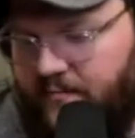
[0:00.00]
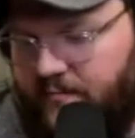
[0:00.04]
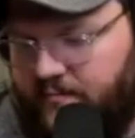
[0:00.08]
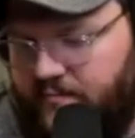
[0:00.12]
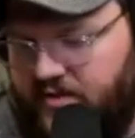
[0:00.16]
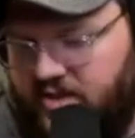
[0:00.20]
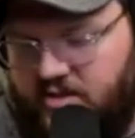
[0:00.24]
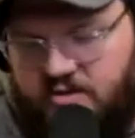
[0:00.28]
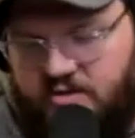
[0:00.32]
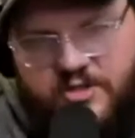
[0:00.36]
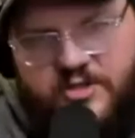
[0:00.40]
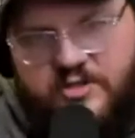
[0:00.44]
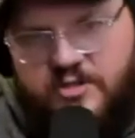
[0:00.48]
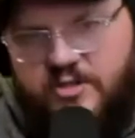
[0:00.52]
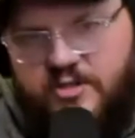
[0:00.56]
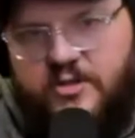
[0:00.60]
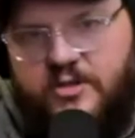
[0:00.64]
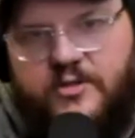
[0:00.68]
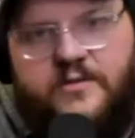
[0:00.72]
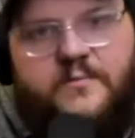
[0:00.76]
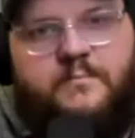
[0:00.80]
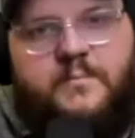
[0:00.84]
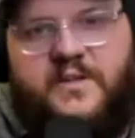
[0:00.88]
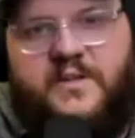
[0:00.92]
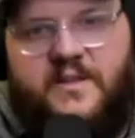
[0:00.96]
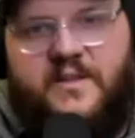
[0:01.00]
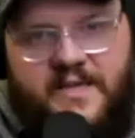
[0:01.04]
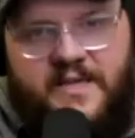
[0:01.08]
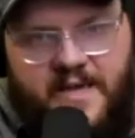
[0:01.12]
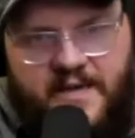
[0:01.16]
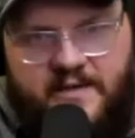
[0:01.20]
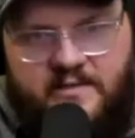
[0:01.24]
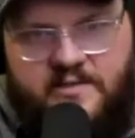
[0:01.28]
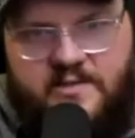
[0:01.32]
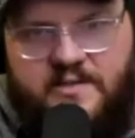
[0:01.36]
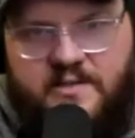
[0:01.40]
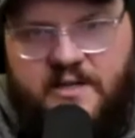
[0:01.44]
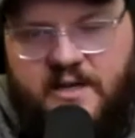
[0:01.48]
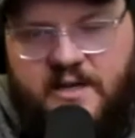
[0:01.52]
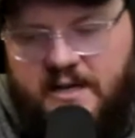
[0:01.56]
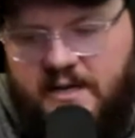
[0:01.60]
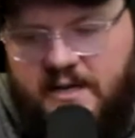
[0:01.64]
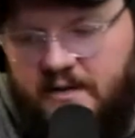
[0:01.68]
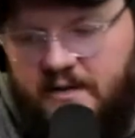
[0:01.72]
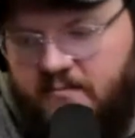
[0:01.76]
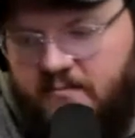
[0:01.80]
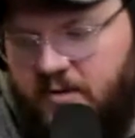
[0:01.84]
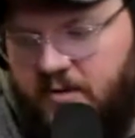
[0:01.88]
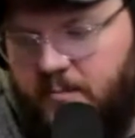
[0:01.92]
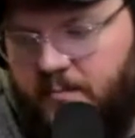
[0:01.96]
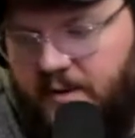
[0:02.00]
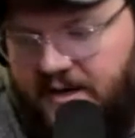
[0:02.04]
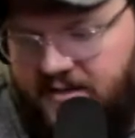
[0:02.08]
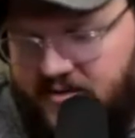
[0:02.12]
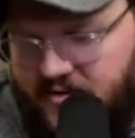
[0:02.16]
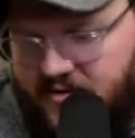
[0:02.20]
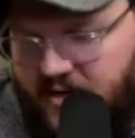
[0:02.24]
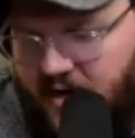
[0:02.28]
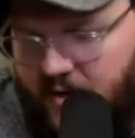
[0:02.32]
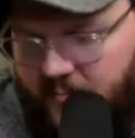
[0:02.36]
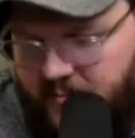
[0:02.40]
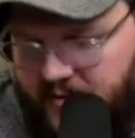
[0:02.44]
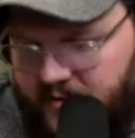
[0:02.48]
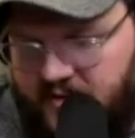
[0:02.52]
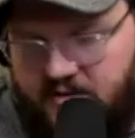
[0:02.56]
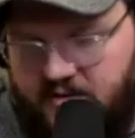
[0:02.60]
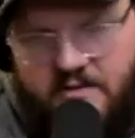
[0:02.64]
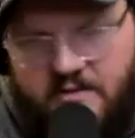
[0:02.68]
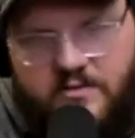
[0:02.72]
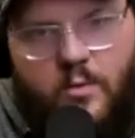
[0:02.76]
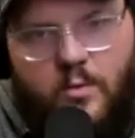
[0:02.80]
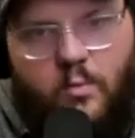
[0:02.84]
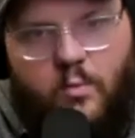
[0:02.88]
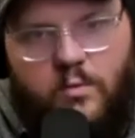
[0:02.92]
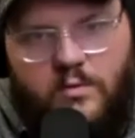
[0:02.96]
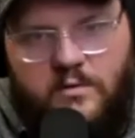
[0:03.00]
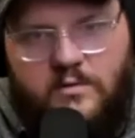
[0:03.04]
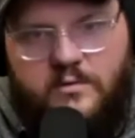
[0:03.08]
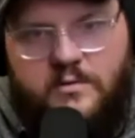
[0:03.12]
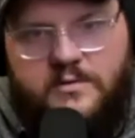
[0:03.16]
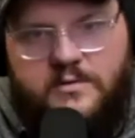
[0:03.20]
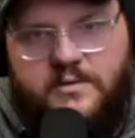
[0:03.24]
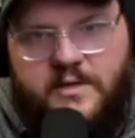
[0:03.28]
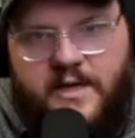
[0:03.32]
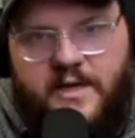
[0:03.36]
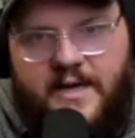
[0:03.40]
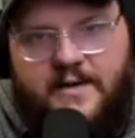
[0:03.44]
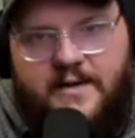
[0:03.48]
This just couldn't be the case. The best companies in the world